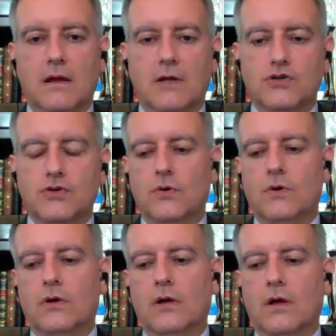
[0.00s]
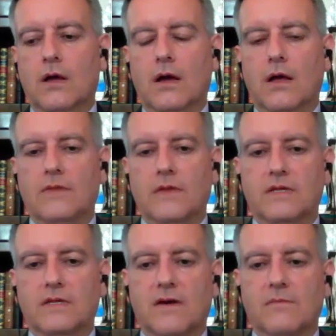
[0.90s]
ensure that
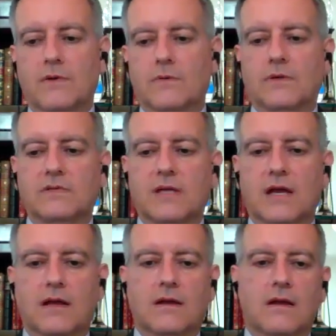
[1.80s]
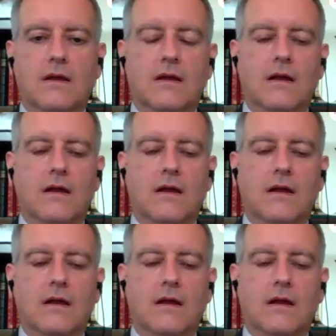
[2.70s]
this government would stay.